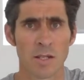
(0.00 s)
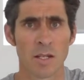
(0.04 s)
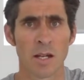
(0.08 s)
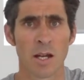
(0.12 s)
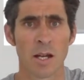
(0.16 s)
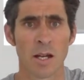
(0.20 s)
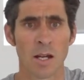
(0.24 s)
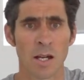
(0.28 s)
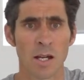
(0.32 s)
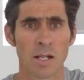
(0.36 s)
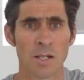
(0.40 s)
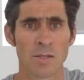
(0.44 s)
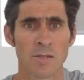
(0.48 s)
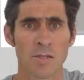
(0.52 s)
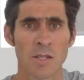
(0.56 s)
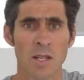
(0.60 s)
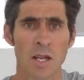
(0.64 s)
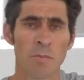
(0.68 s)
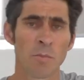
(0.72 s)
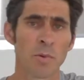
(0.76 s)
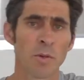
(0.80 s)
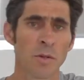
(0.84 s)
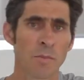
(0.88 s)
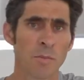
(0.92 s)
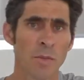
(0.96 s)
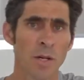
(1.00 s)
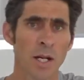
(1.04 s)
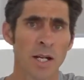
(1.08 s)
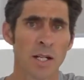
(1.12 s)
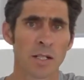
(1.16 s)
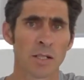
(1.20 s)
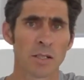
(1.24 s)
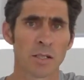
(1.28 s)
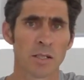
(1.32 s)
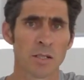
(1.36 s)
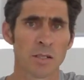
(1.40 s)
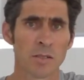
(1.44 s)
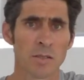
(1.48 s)
are separate
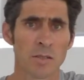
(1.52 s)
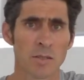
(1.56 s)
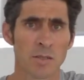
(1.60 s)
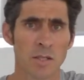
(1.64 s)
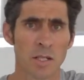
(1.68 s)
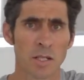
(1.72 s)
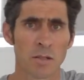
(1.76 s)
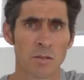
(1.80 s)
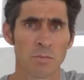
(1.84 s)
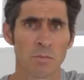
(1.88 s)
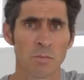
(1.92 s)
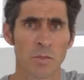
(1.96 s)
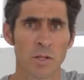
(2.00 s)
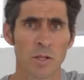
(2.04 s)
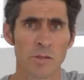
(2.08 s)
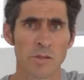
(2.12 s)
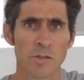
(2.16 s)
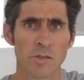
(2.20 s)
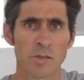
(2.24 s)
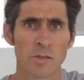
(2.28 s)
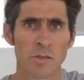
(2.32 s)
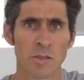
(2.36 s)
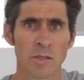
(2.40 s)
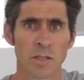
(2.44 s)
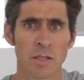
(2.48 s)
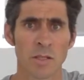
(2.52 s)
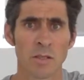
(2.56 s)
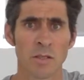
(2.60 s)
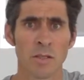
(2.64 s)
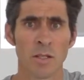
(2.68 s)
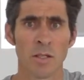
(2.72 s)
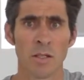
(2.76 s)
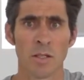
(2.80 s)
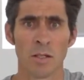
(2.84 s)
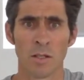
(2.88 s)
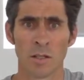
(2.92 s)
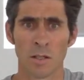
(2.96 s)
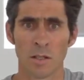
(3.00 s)
markets that mostly
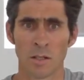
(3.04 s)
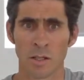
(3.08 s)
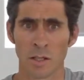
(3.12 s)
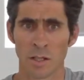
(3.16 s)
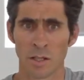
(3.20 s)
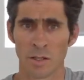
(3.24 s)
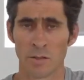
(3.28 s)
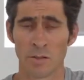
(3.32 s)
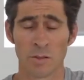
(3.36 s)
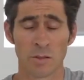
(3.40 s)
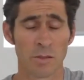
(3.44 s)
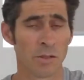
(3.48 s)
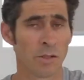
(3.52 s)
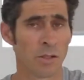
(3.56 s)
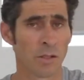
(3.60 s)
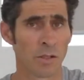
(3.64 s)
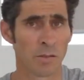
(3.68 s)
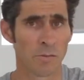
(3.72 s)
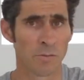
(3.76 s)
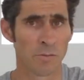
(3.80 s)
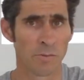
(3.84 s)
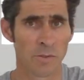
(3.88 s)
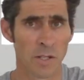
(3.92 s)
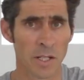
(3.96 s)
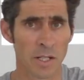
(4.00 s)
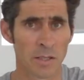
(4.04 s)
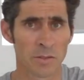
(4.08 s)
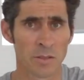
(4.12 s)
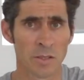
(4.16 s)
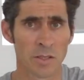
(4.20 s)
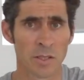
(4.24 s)
do not affect